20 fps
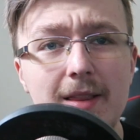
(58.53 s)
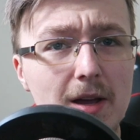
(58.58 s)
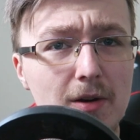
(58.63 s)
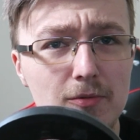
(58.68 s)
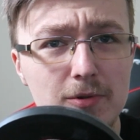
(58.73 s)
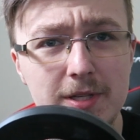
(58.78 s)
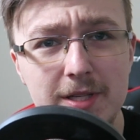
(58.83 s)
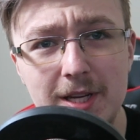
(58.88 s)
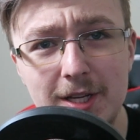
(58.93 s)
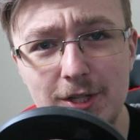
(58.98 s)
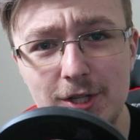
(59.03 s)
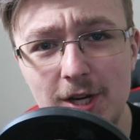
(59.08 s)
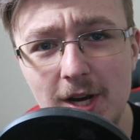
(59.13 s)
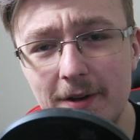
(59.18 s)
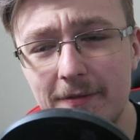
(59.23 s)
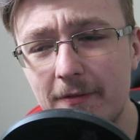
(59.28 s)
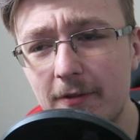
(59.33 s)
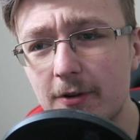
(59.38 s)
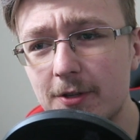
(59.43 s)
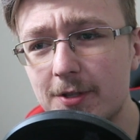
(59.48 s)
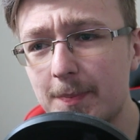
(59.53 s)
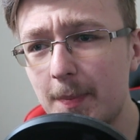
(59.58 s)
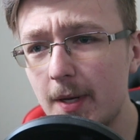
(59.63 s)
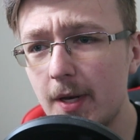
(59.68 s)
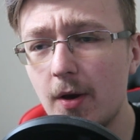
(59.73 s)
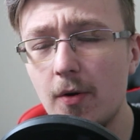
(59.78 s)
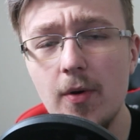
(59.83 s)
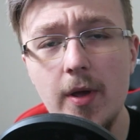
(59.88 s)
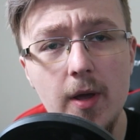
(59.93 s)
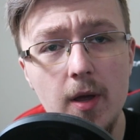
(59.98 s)
I thought it was sketchy at first, but
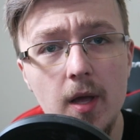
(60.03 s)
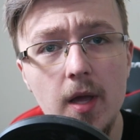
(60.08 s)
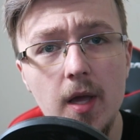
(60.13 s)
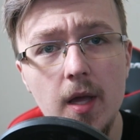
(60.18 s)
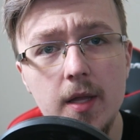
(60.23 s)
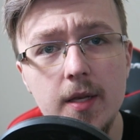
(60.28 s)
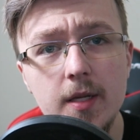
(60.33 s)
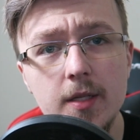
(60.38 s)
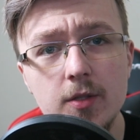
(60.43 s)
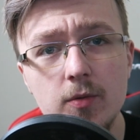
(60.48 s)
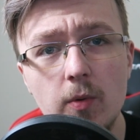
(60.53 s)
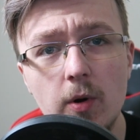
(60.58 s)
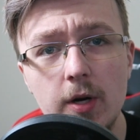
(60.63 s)
no, it, it does